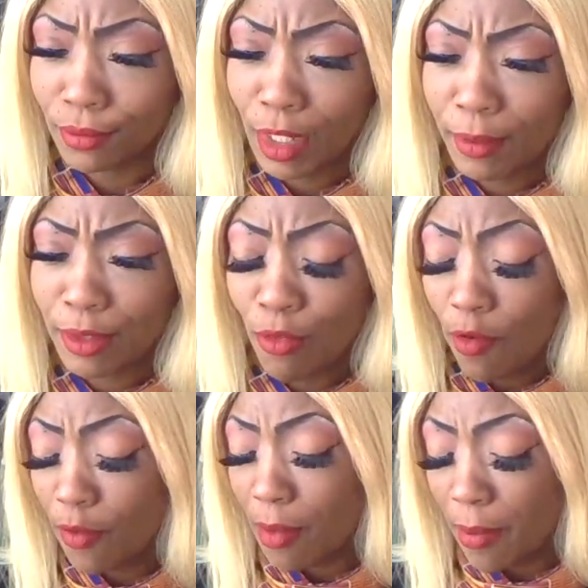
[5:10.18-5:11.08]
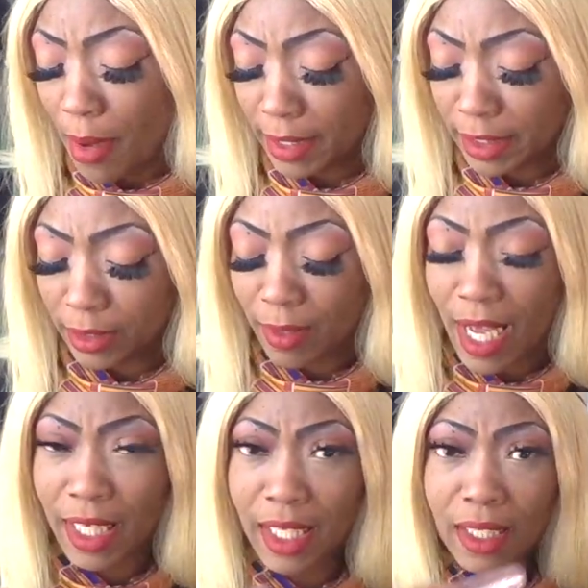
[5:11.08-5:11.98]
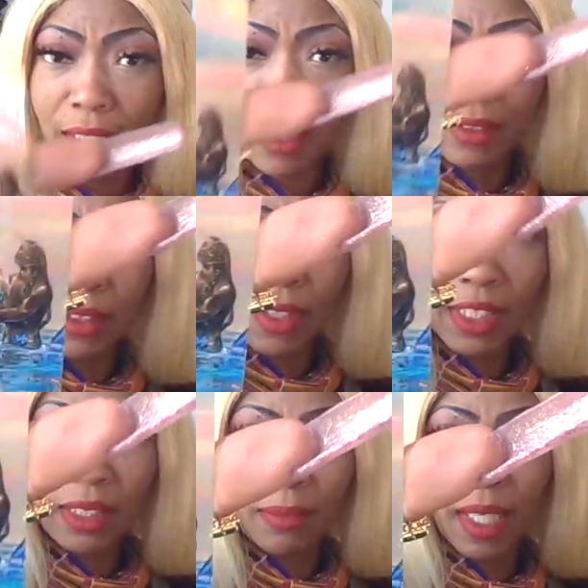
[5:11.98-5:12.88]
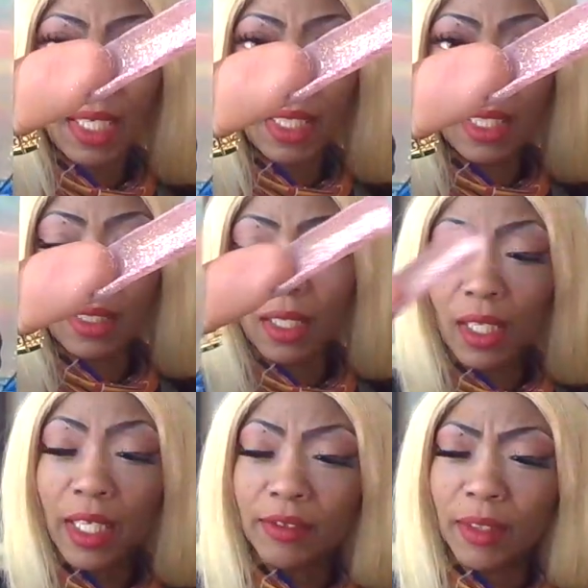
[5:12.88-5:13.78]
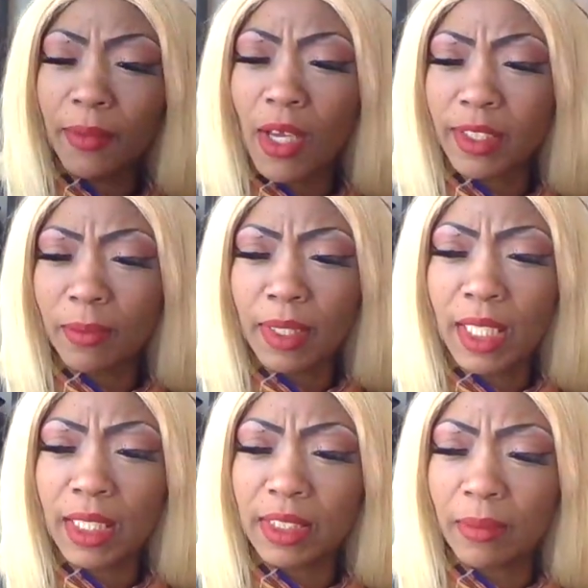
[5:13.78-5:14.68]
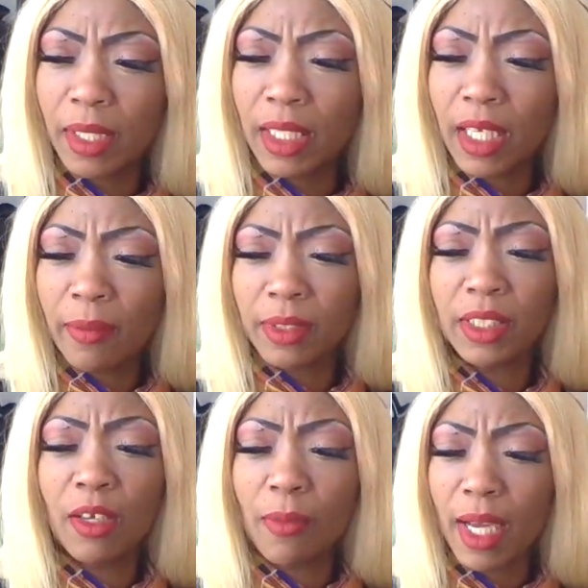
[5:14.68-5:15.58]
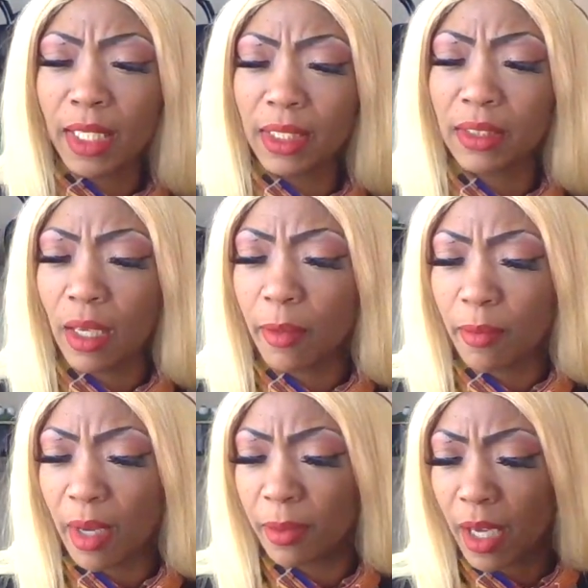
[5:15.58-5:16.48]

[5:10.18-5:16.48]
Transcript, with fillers: Give me some more for my Pisces. We got healing. So there's some healing. If some of you guys been needing some healing coming to your body, it's coming back.